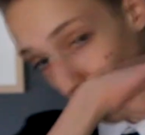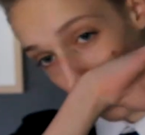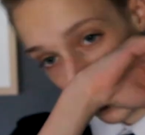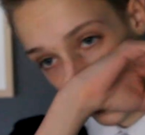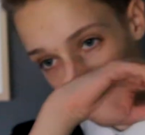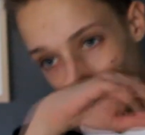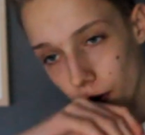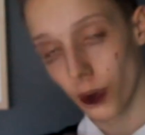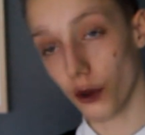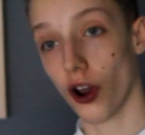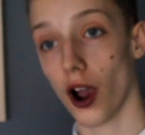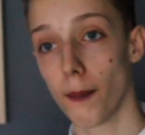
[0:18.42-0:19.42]
one I'm going to go into
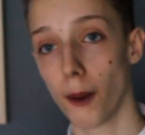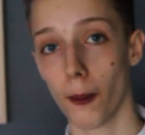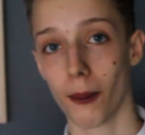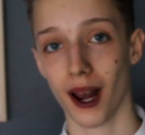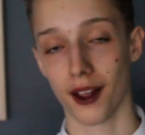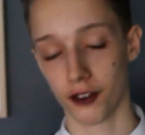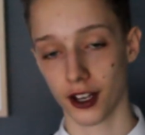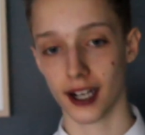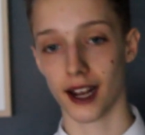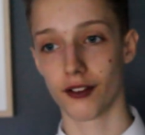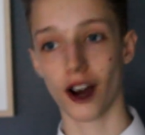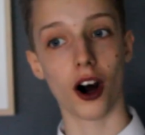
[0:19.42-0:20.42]
is hypoplastic
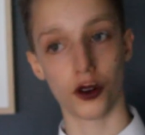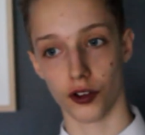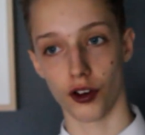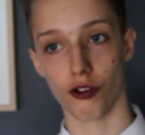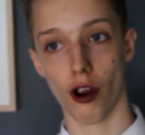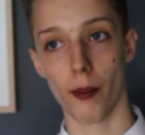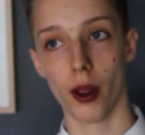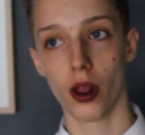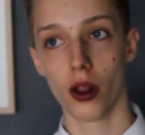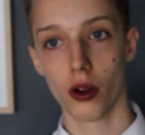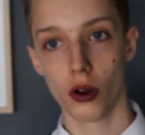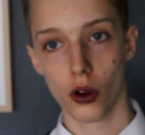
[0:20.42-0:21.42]
left heart syndrome,
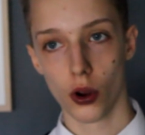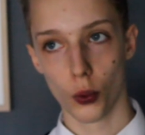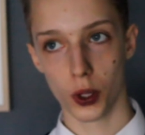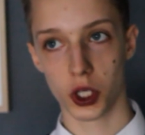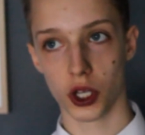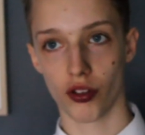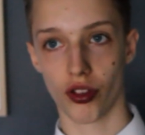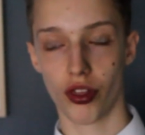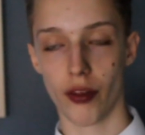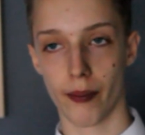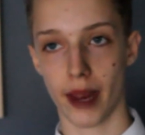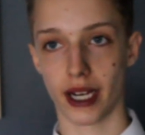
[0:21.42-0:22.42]
which is
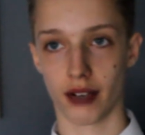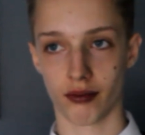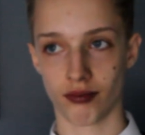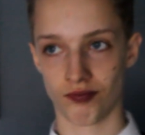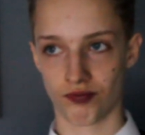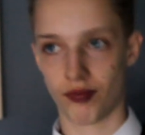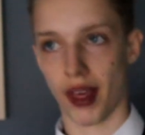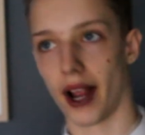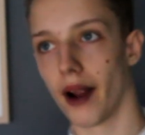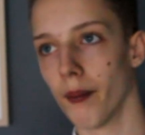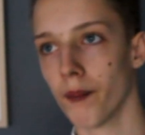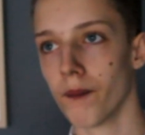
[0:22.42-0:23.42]
the main
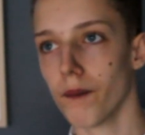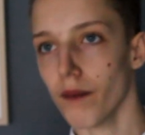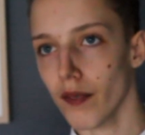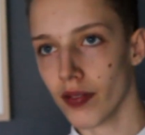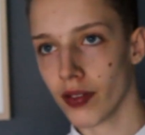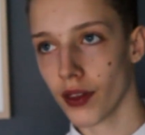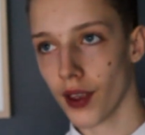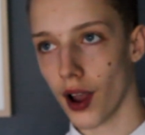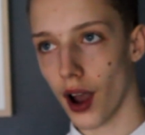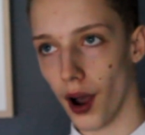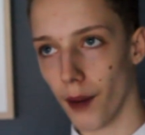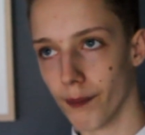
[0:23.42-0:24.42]
thing
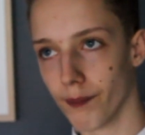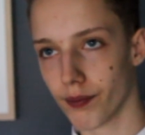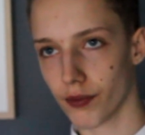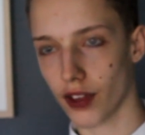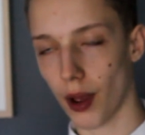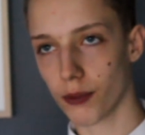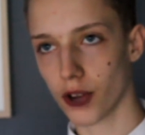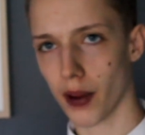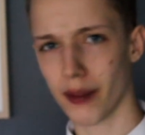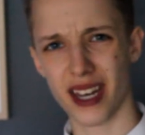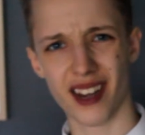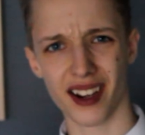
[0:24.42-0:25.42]
um,
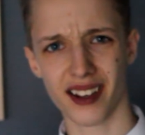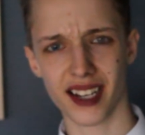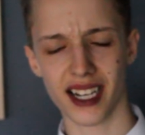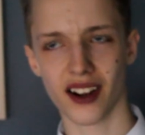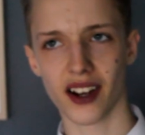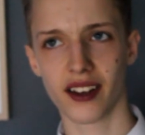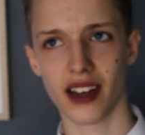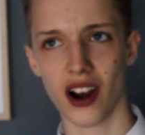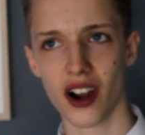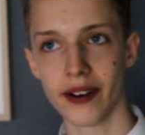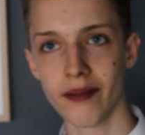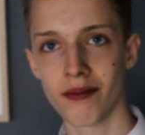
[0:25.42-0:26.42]
sometime in
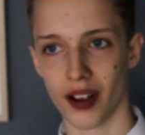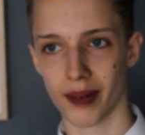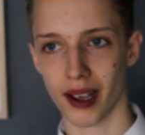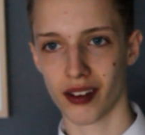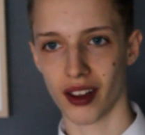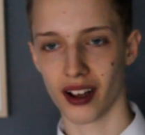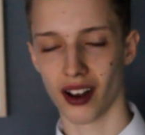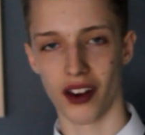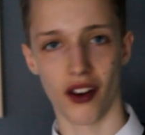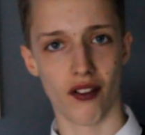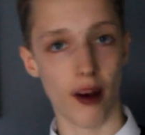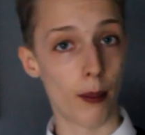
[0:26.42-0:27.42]
1999, I'm guessing
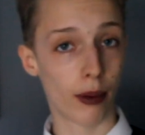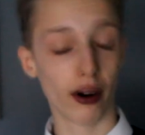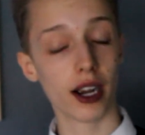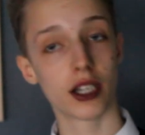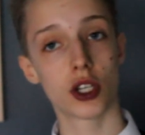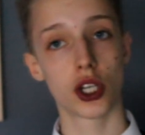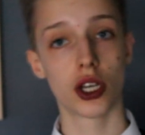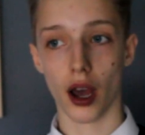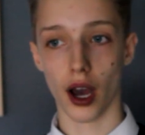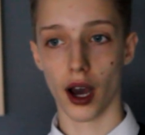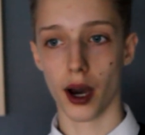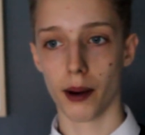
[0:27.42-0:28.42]
like November-ish,
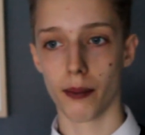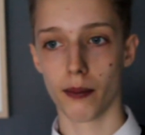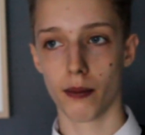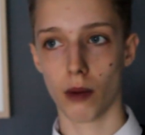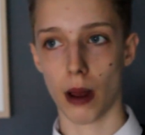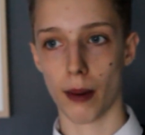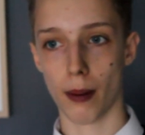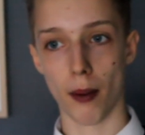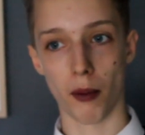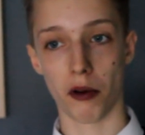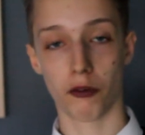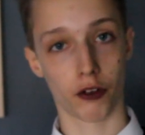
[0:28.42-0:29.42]
uh, when my
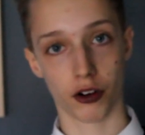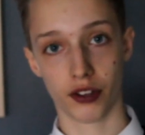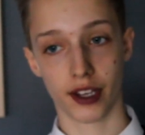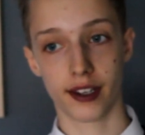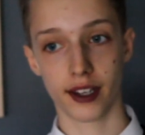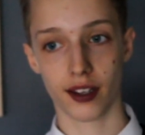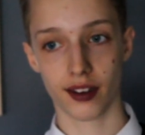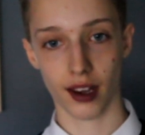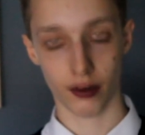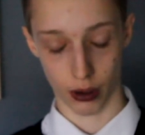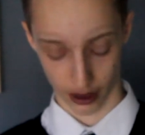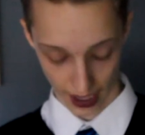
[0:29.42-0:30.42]
mum went for a CT to
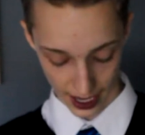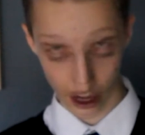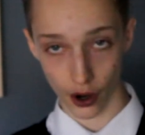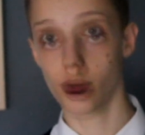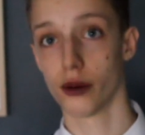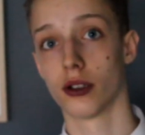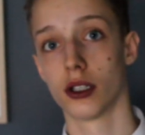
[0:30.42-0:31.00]
get one echo,